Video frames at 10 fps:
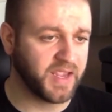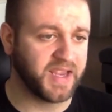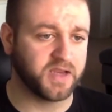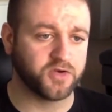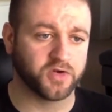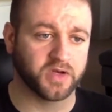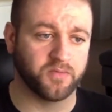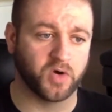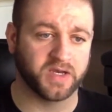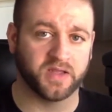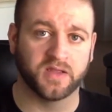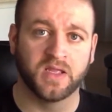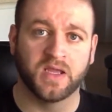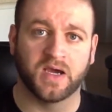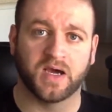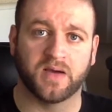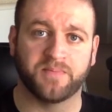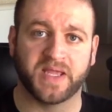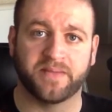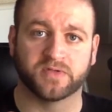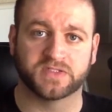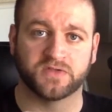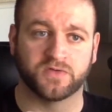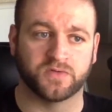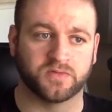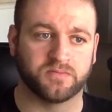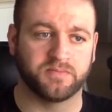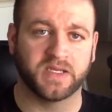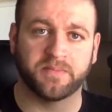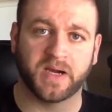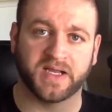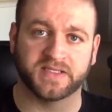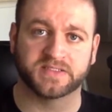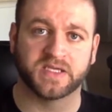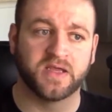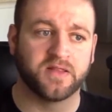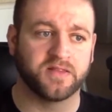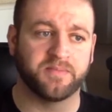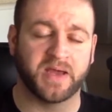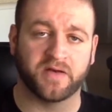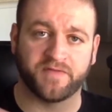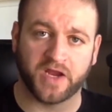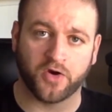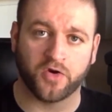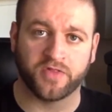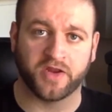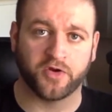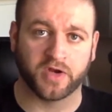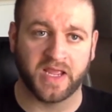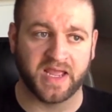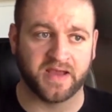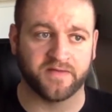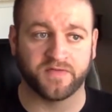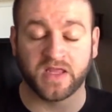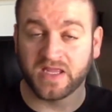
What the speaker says: and you're going to want to be able to minimize the amount of error that you're going to have,